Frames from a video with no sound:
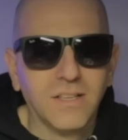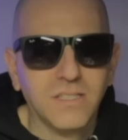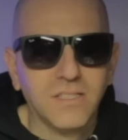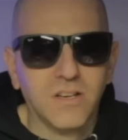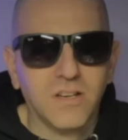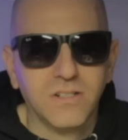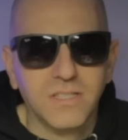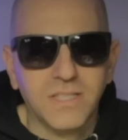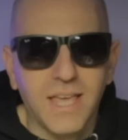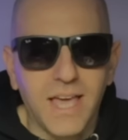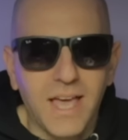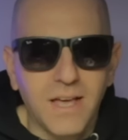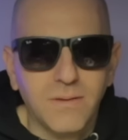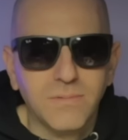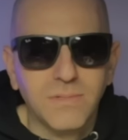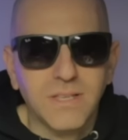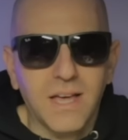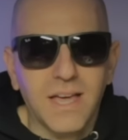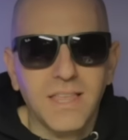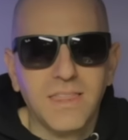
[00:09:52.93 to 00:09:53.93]

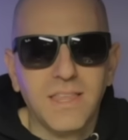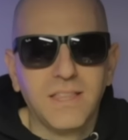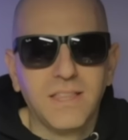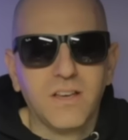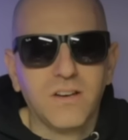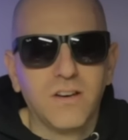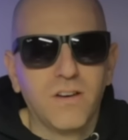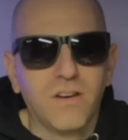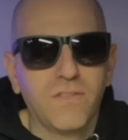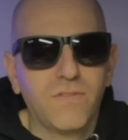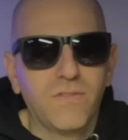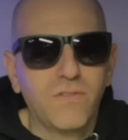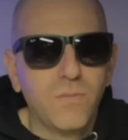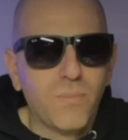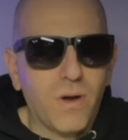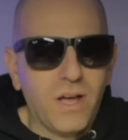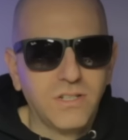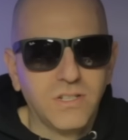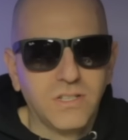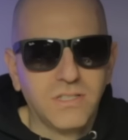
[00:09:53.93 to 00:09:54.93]
scams. I think there are a few
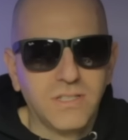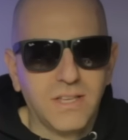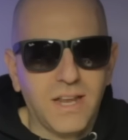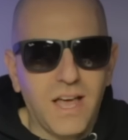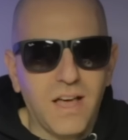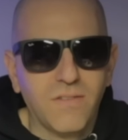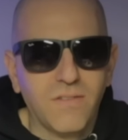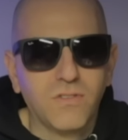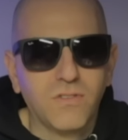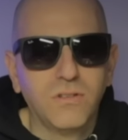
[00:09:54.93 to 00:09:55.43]
projects that have